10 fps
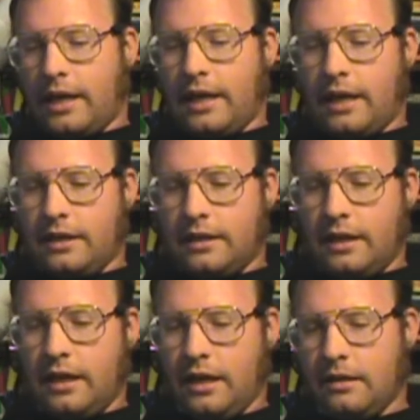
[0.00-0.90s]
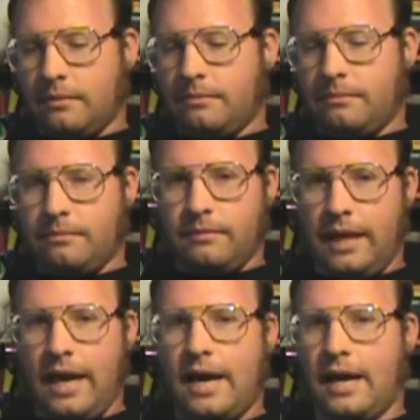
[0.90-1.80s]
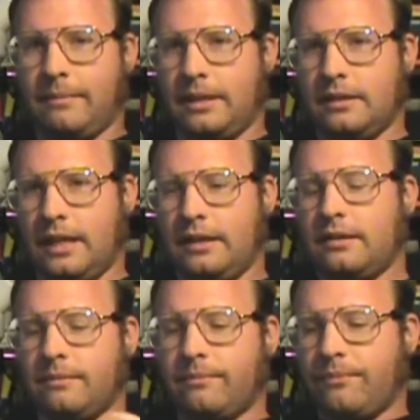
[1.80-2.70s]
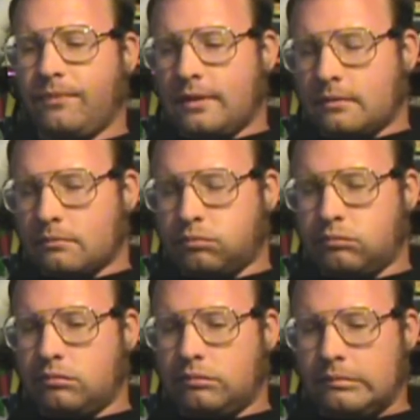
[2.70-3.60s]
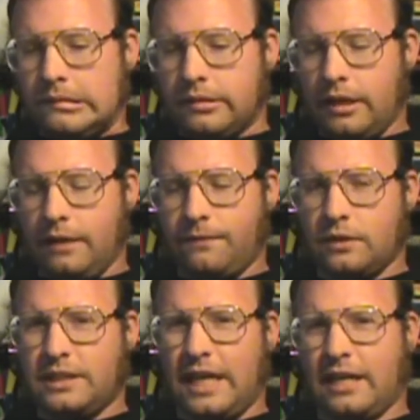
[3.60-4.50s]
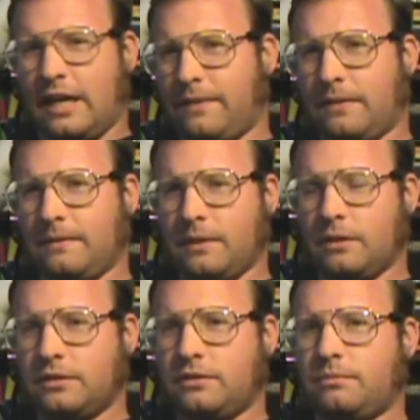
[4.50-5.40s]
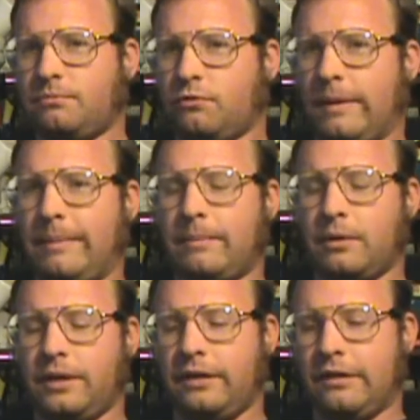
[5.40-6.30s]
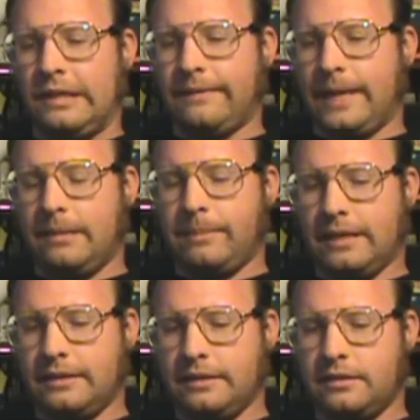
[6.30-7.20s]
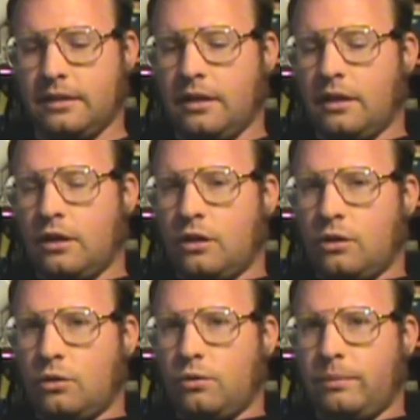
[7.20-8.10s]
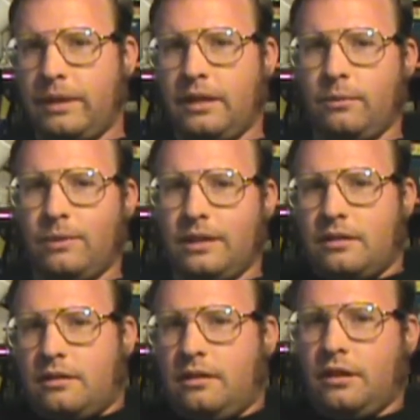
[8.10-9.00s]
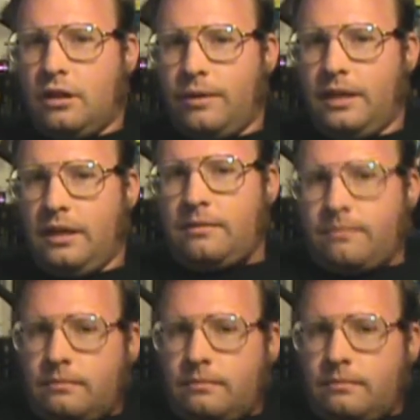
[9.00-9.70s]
and uh, yeah, I mean like the first like I've ever remember hearing about, about this would be with, you know, the